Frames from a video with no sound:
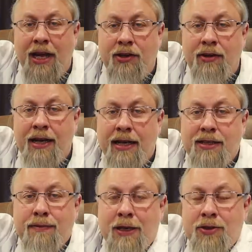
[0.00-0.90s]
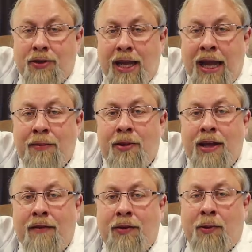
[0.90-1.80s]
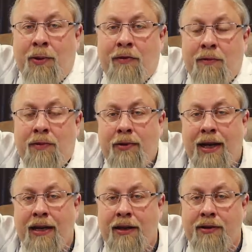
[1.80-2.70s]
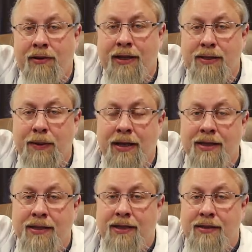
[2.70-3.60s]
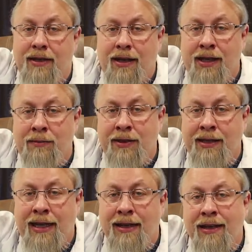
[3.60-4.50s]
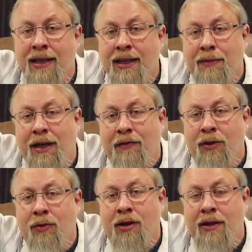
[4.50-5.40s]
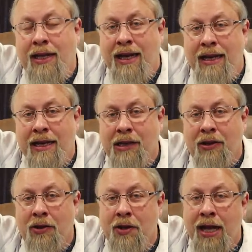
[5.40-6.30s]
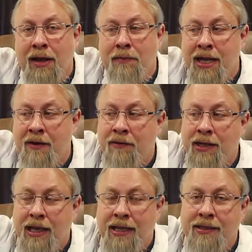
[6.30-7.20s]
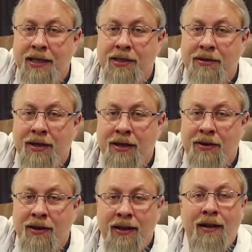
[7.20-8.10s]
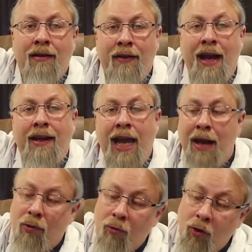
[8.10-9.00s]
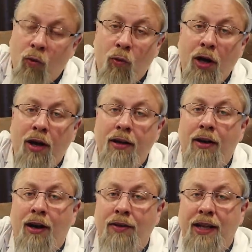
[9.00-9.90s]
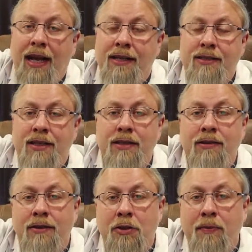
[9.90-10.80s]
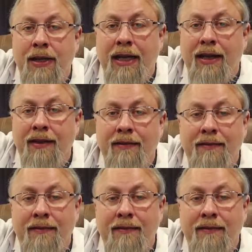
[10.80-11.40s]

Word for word: Now you do need a special cable that you have to order from Bluetti to do this, because it does not come with that. But if you were on the Indiegogo campaign for the A C two hundred, that cable will work on the A C two hundred P.